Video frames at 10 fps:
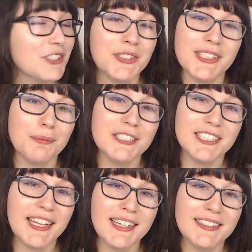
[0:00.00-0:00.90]
sure it's up to
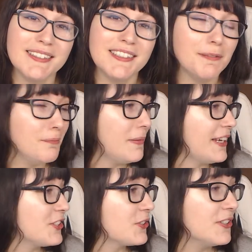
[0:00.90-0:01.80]
date,
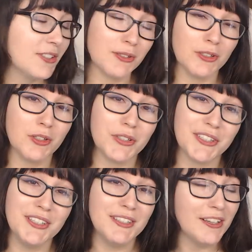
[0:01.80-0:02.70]
make sure it's
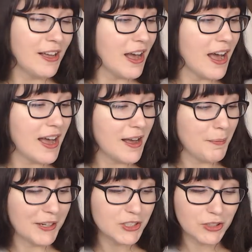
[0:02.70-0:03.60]
good,
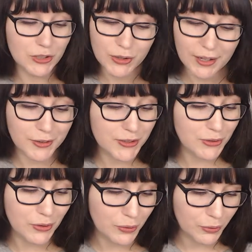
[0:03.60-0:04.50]
make sure the drivers
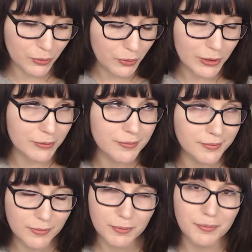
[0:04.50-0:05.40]
know, well,
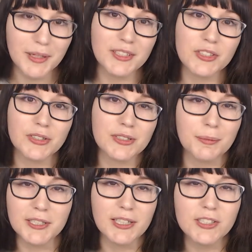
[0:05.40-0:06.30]
make sure it's
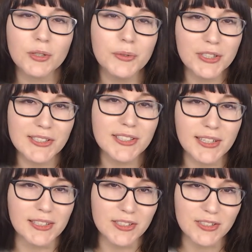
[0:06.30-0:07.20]
up to date. Just go into the
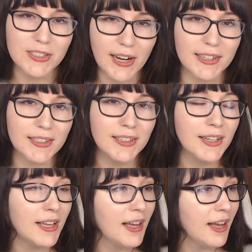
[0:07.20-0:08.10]
settings and check.
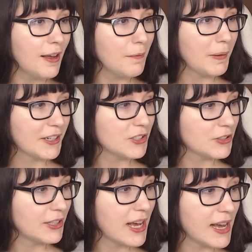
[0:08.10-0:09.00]
Make
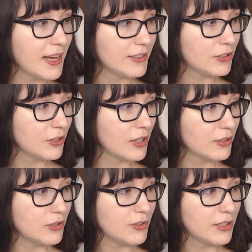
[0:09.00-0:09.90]
sure that you're
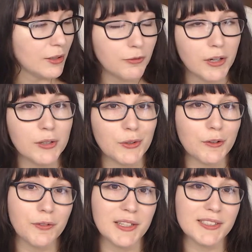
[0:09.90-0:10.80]
not using a fuckload
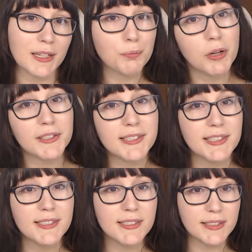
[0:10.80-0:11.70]
of things like
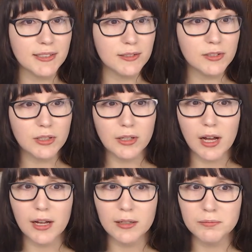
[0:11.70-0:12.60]
proxies, and
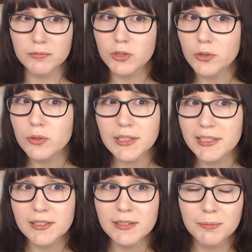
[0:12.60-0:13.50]
Google
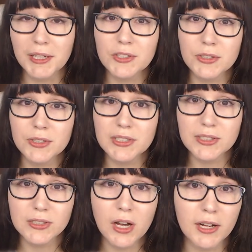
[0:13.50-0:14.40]
it. Make sure
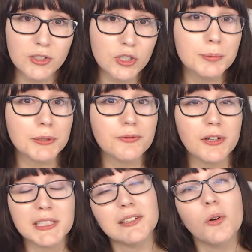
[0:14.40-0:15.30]
it's not super
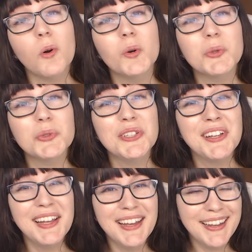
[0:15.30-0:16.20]
fucking old.
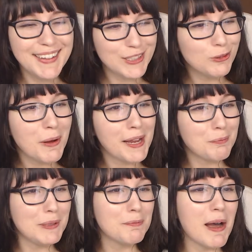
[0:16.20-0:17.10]
You
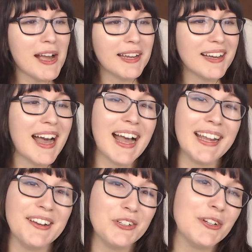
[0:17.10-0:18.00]
might be buying a
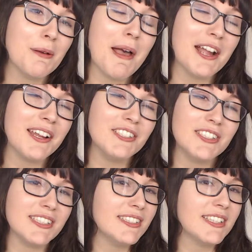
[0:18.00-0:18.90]
high internet package
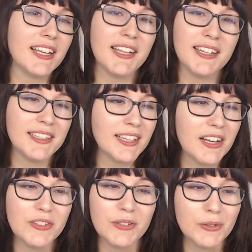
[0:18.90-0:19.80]
that's, say,
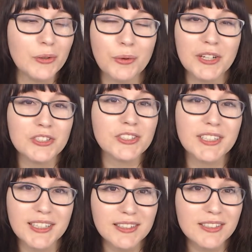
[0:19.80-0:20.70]
I don't know, 300
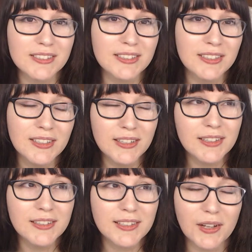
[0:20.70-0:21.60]
gigs
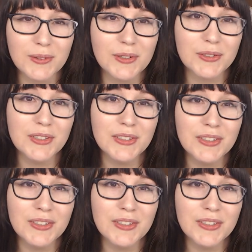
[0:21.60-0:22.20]
download,